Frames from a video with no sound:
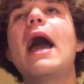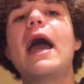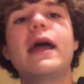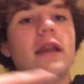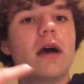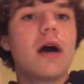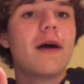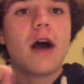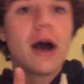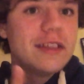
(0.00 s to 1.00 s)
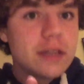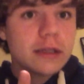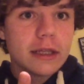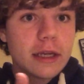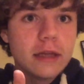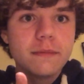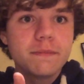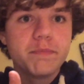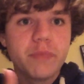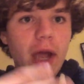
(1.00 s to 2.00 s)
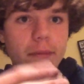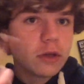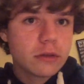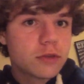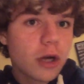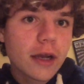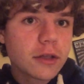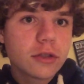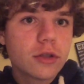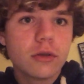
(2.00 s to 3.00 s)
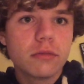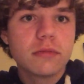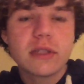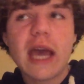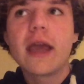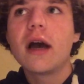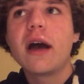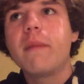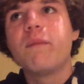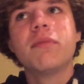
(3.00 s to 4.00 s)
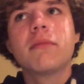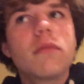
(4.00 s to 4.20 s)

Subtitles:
And I certainly did. I'm not trying to say I'm